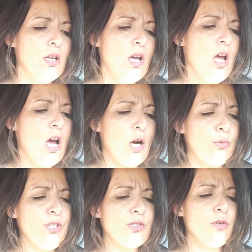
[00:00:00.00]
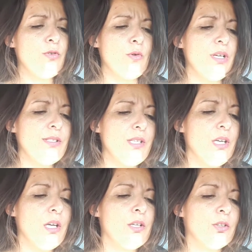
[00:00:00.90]
Are we so noisy
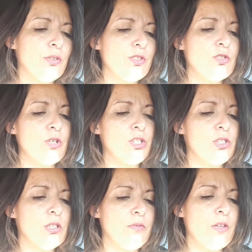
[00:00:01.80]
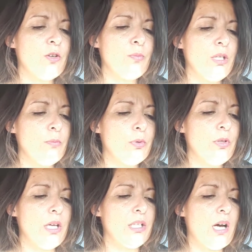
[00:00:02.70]
in our instruction of other people
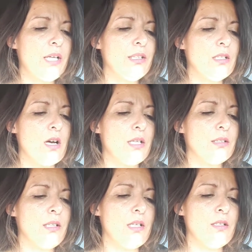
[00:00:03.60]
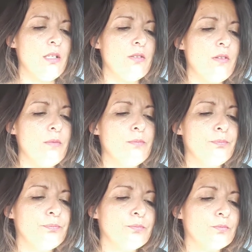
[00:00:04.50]
that God cannot get near them?
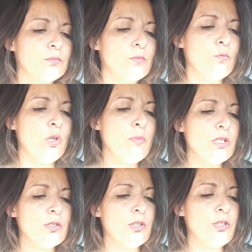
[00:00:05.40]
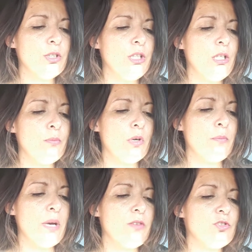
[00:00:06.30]
We must learn to keep our
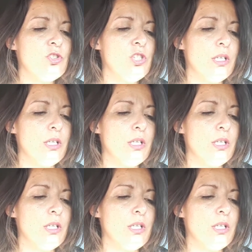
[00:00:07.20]
mouths shut.